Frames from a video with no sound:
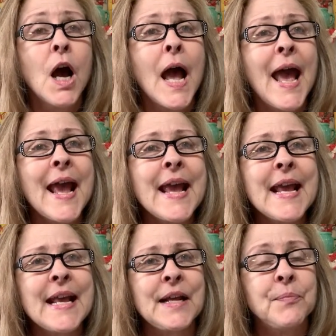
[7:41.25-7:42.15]

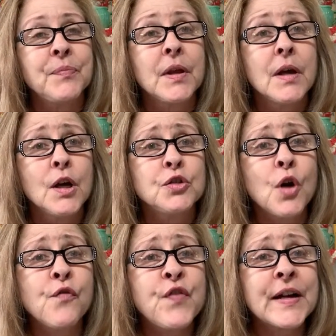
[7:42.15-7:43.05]
Hey,
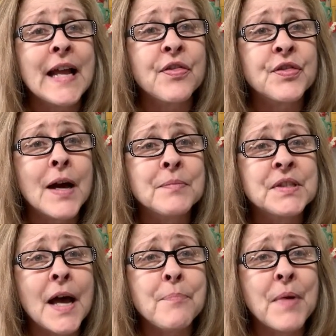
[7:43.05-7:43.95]
don't forget thumbs
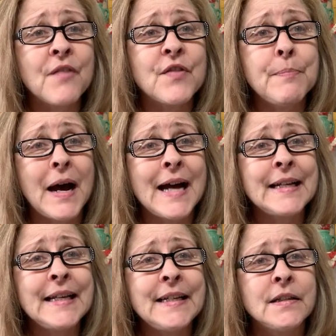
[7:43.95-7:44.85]
up
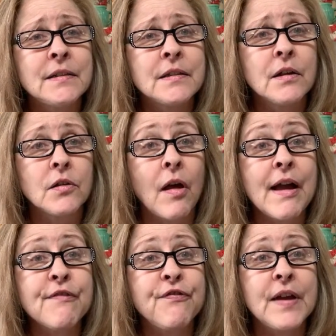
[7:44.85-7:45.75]
everybody.
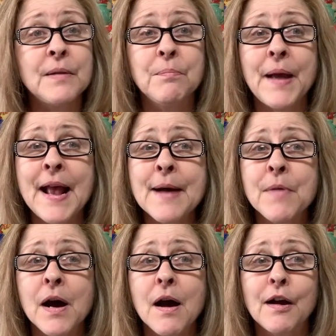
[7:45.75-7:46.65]
Life in
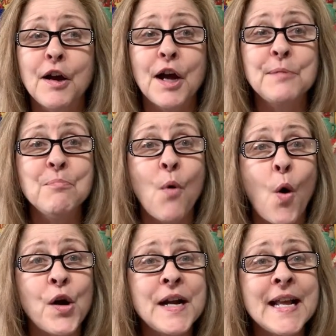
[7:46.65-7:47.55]
Bama. Good
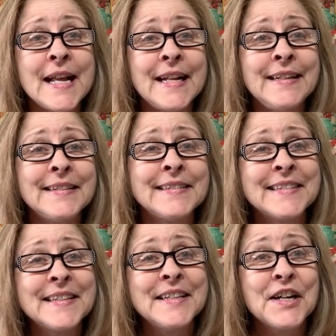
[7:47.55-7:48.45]
morning.
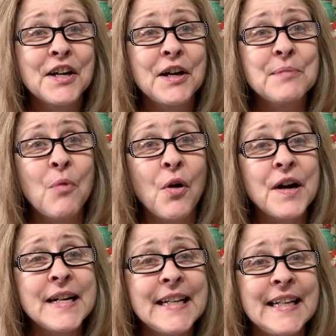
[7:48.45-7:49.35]
Good
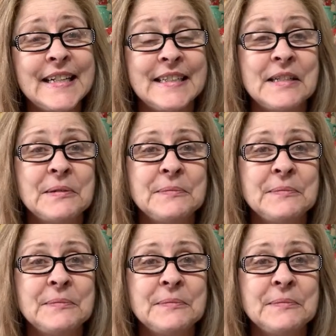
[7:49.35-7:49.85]
morning.